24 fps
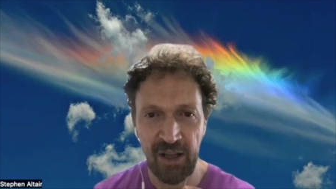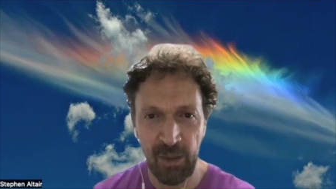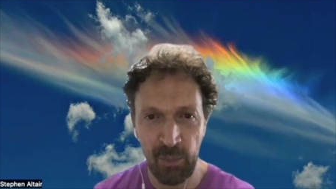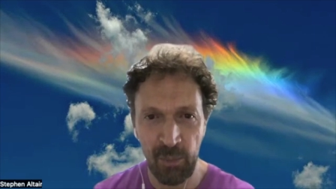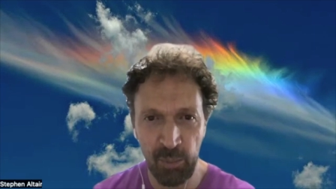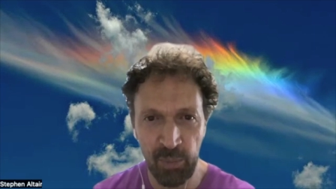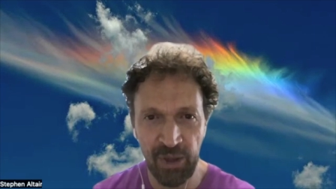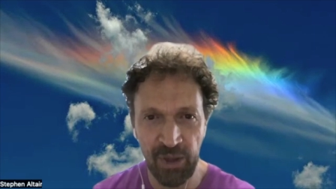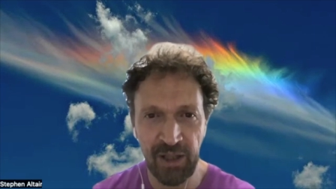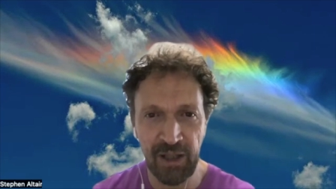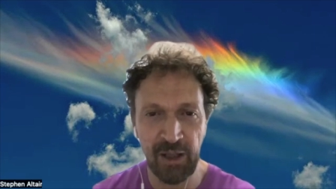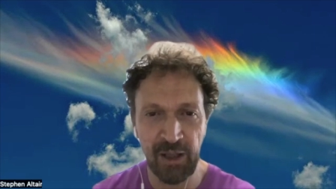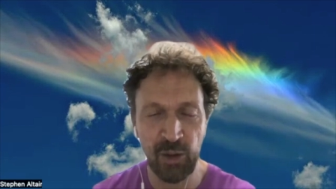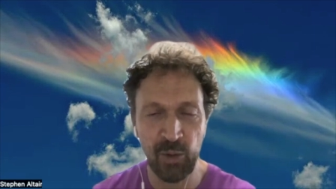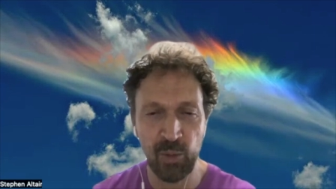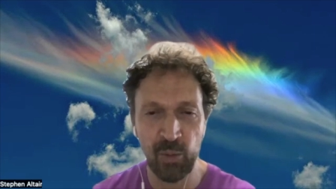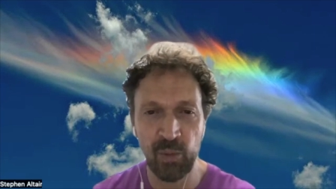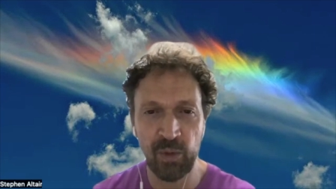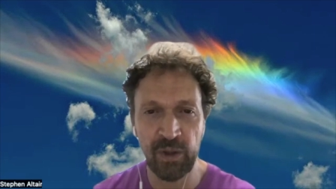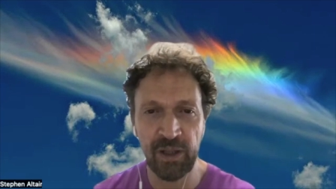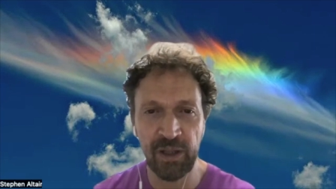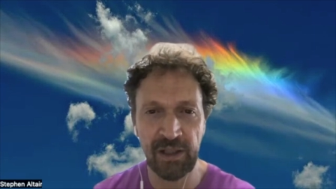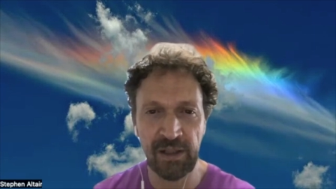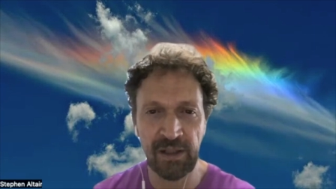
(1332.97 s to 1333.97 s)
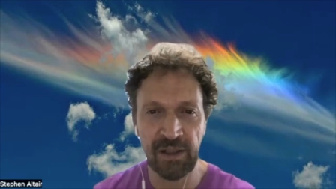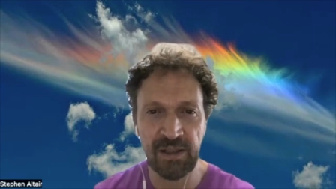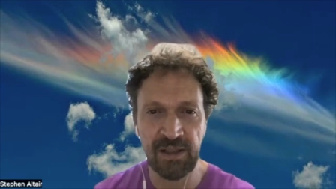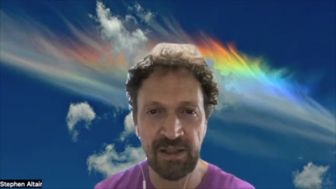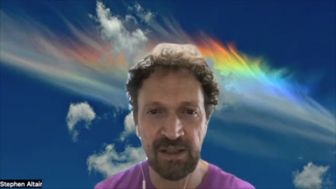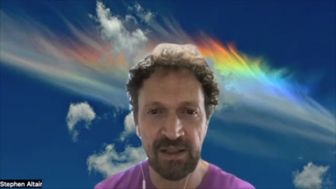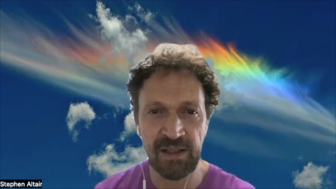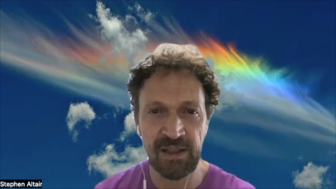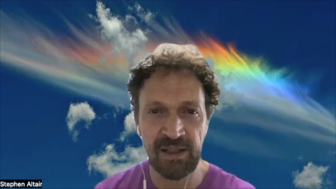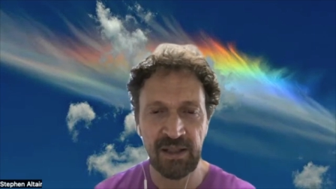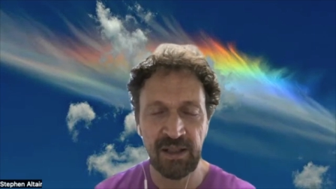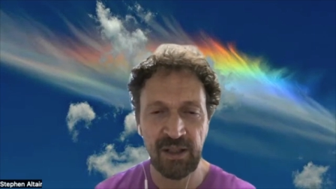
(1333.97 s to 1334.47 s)
bringing
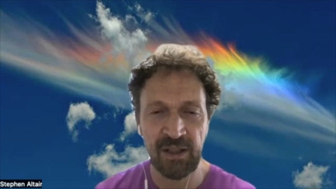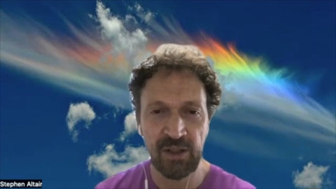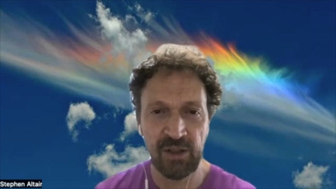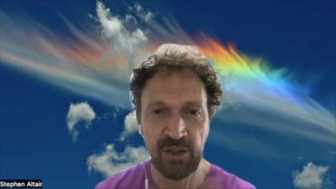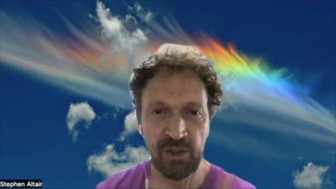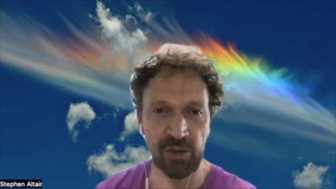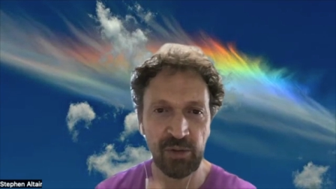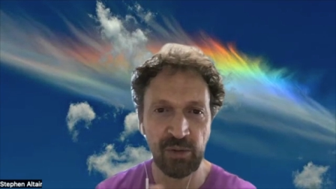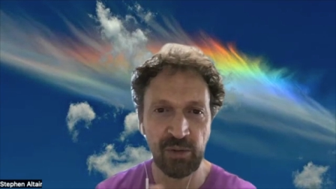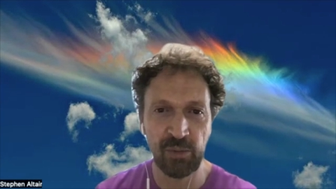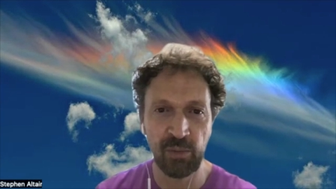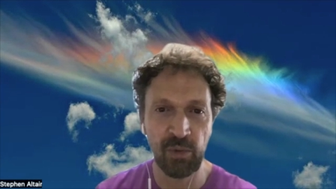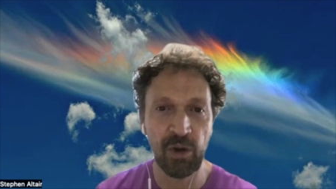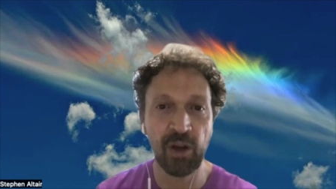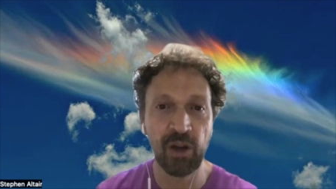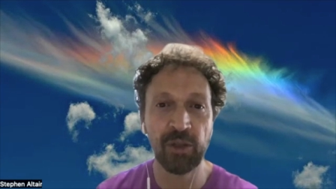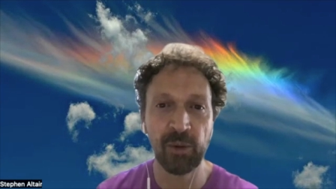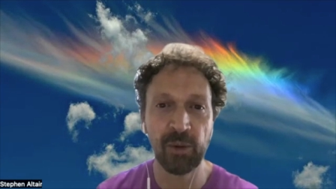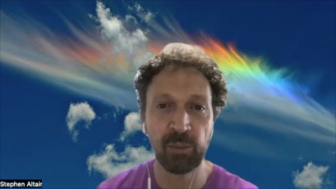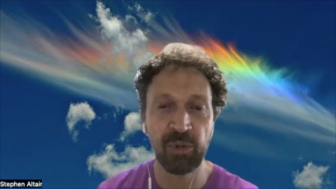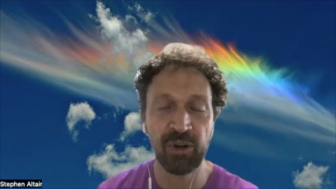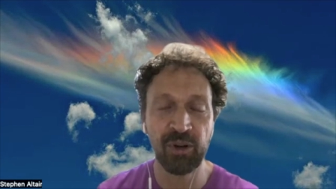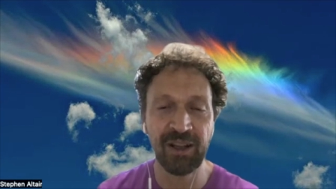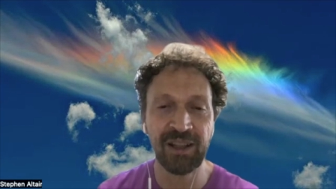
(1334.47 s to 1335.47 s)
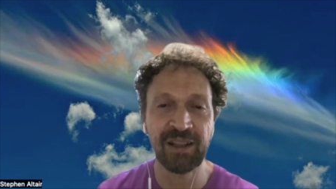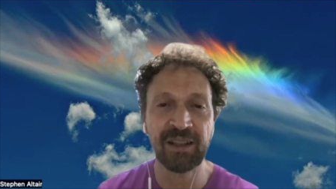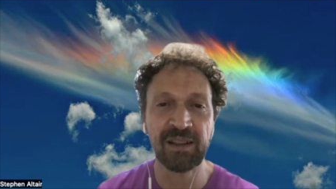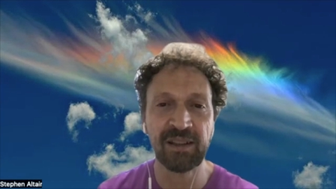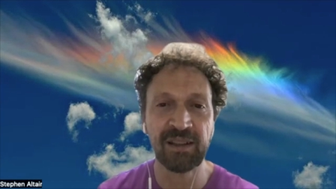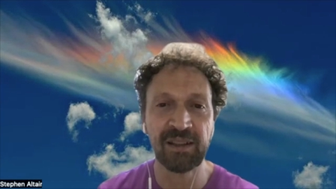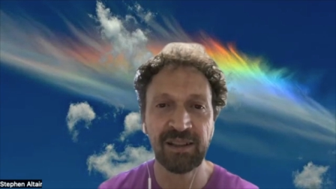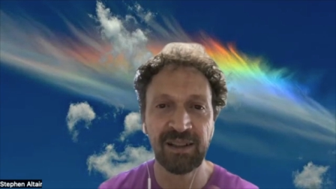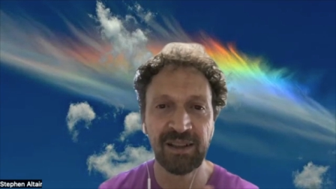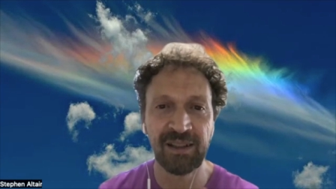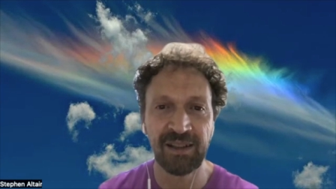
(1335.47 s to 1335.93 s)
awareness to what the breath